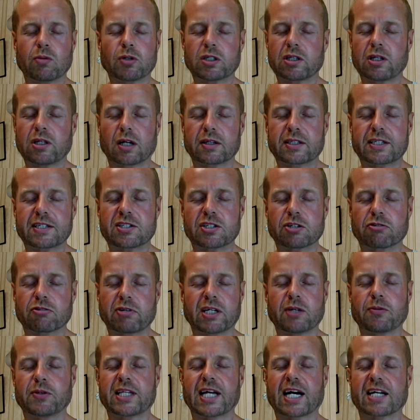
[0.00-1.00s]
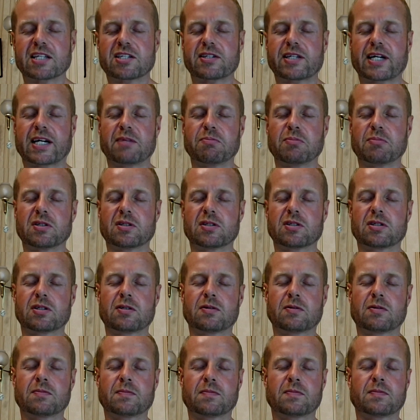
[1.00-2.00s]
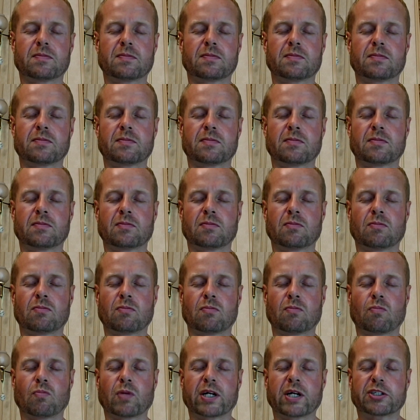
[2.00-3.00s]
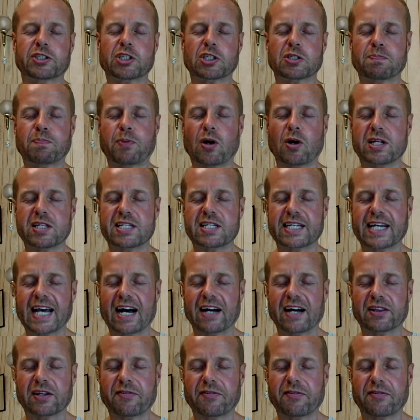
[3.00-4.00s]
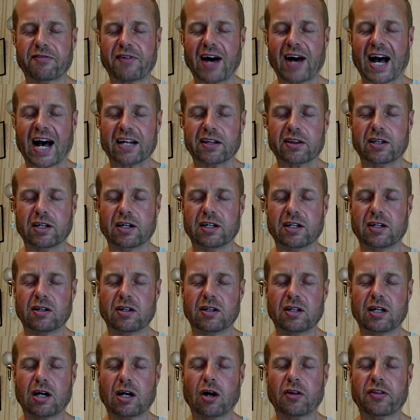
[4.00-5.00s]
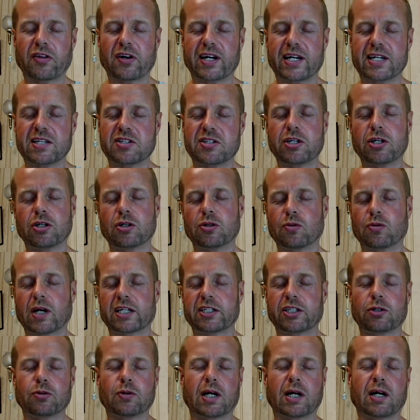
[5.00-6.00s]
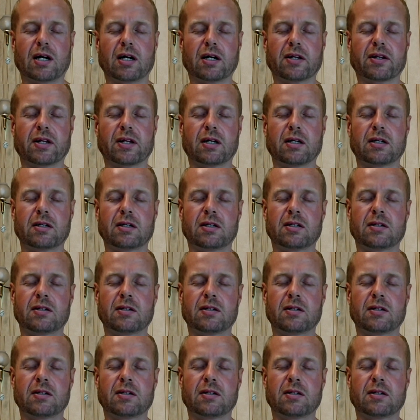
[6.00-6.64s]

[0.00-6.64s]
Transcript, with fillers: We would not disagree with that statement. We are just pointing out the fact that other is you and you are other.